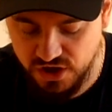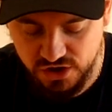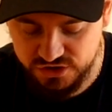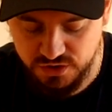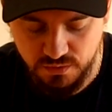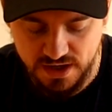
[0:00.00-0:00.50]

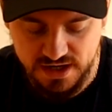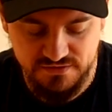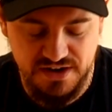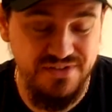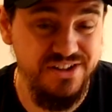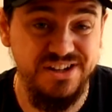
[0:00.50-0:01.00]
looked at one. I've
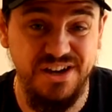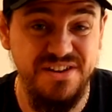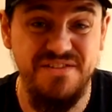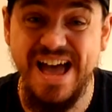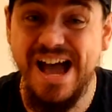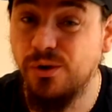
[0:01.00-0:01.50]

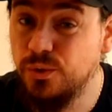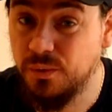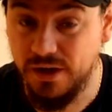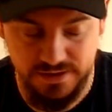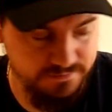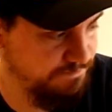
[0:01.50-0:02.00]
never held
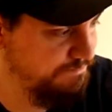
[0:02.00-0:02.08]
one.